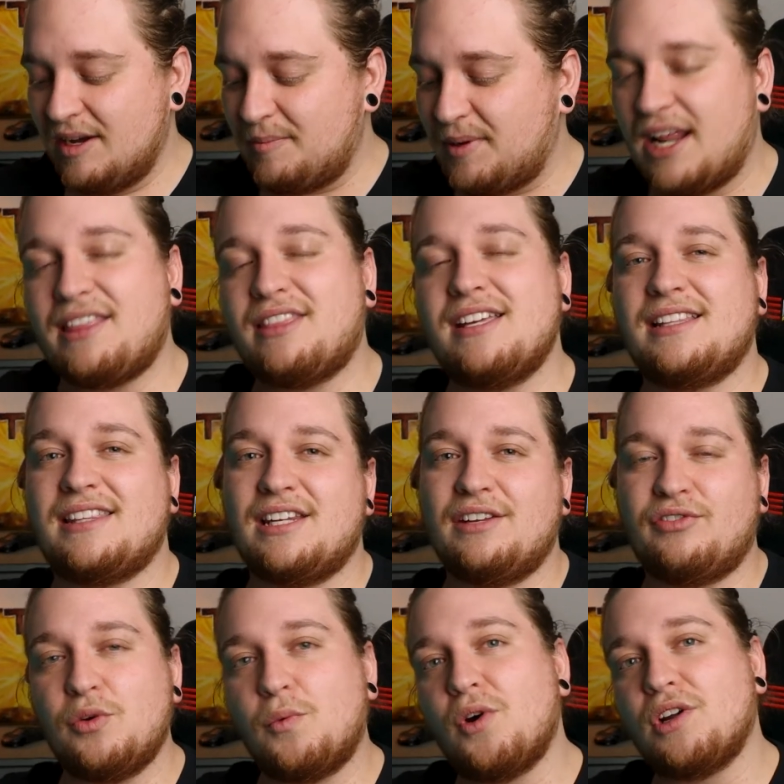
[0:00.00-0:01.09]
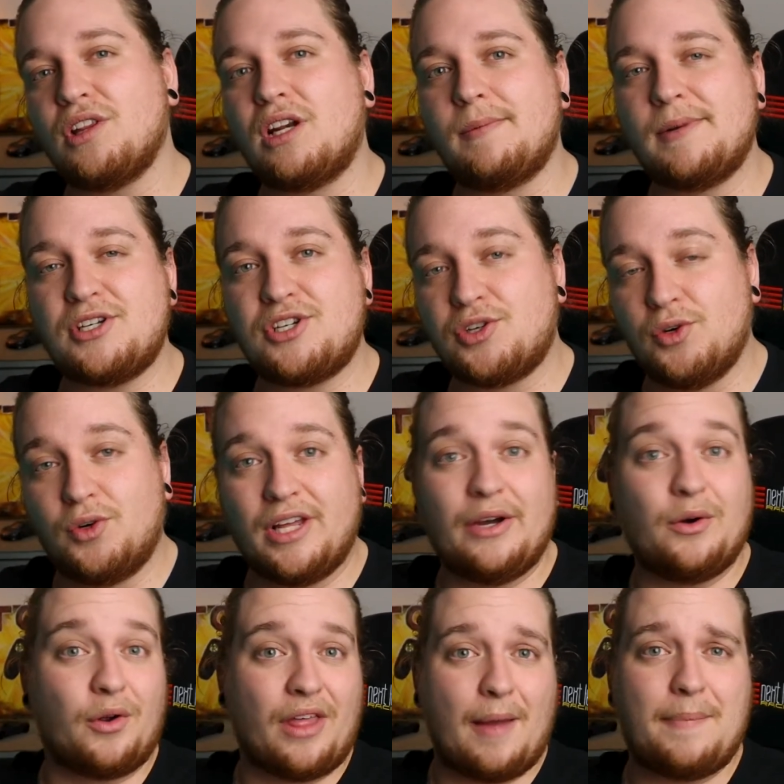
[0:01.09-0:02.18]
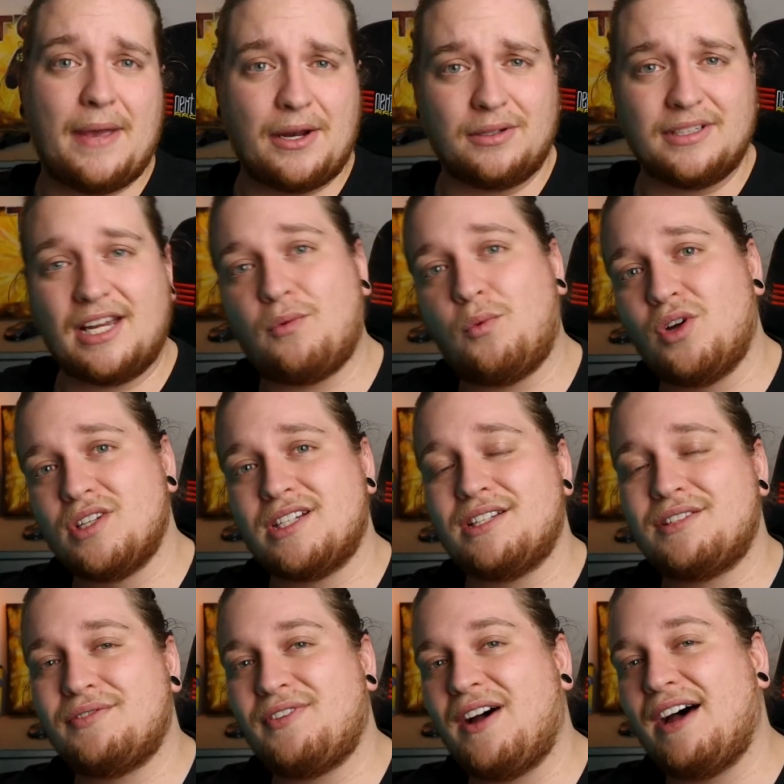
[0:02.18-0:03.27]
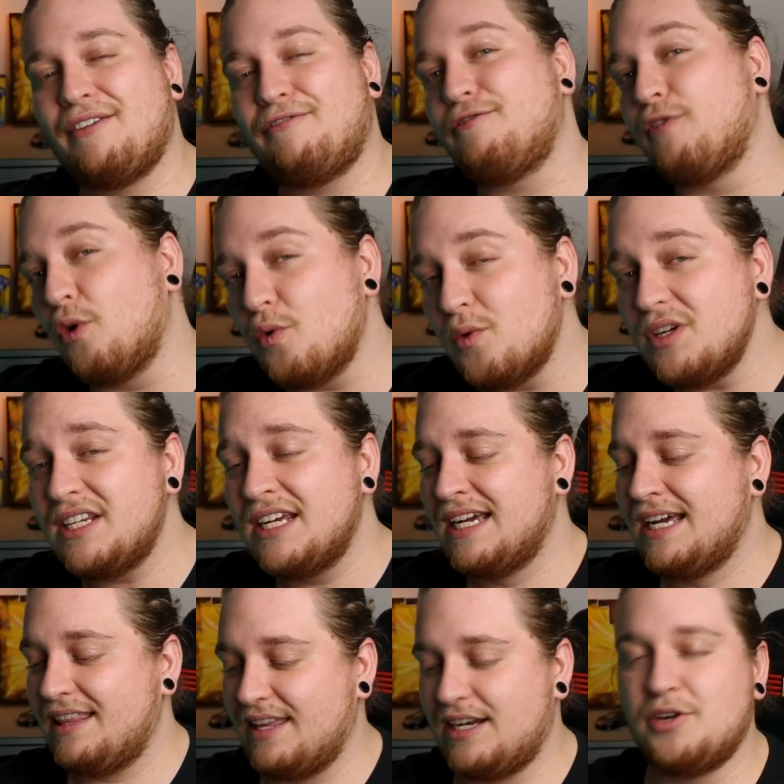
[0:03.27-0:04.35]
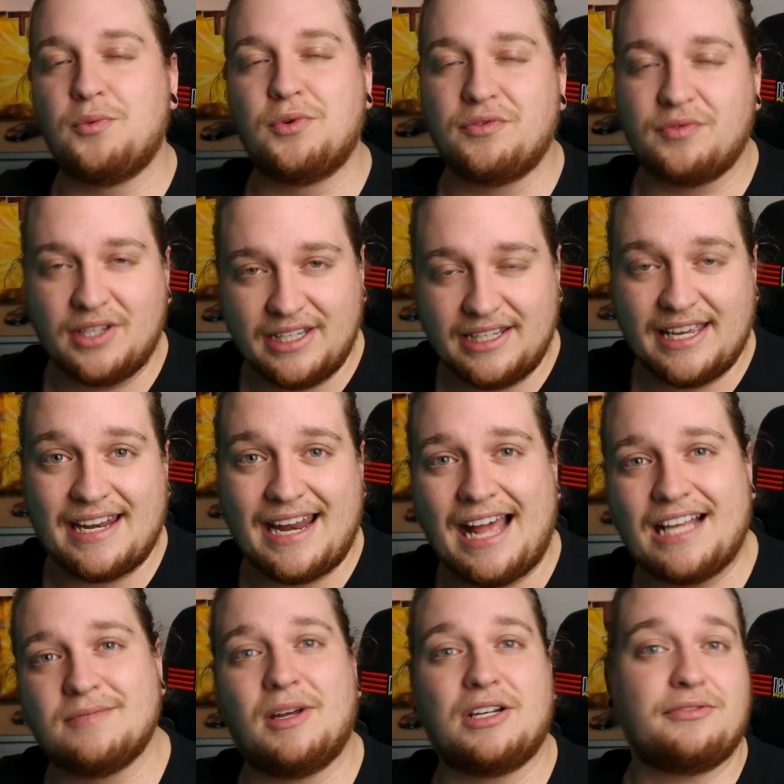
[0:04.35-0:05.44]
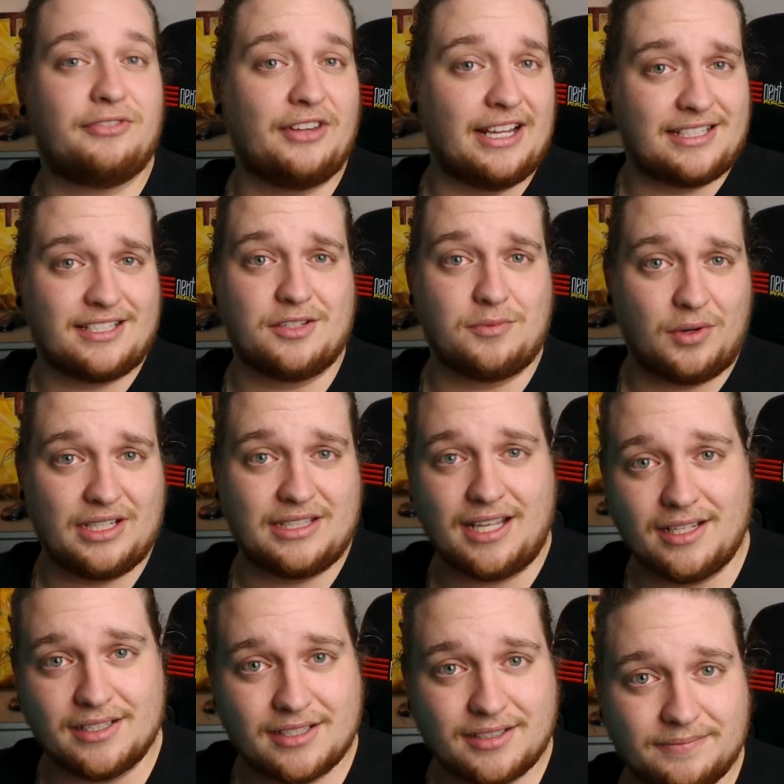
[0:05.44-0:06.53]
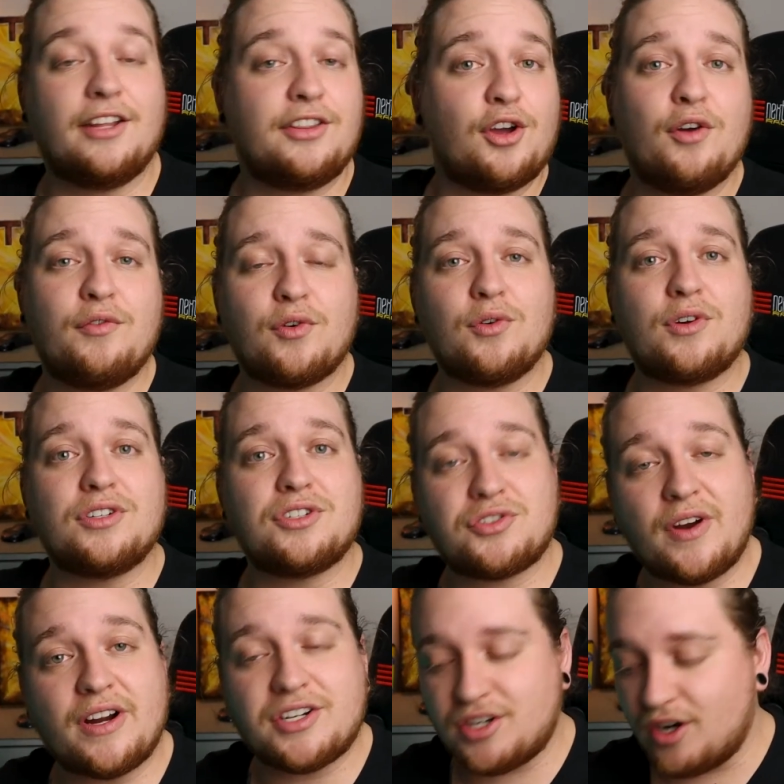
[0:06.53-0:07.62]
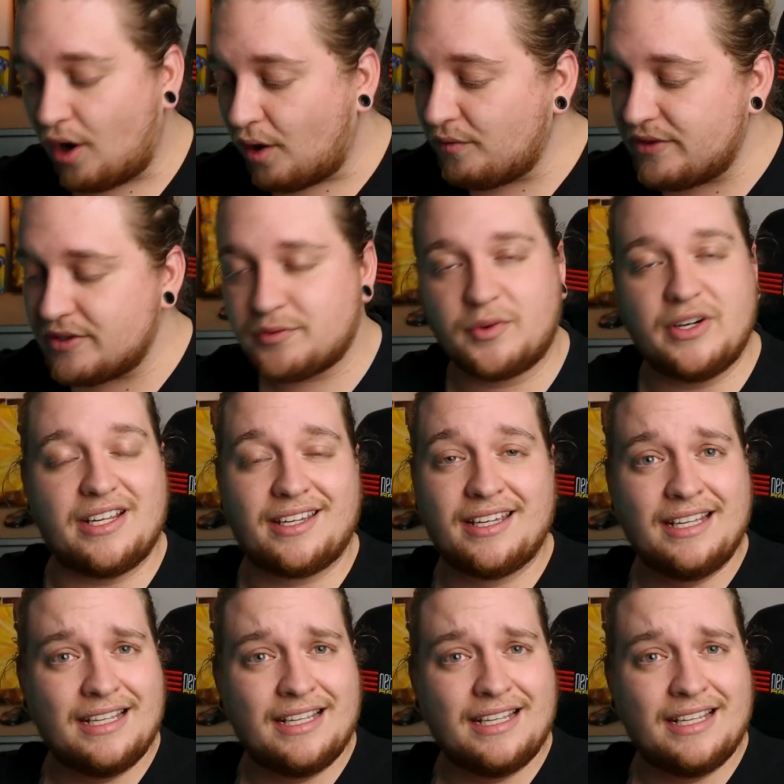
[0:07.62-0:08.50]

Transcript: But I think that if you were a little bit shorter or that pedal deck wasn't as far forward, then you wouldn't really get as much flex as what it does. Now, the overall construction of this rig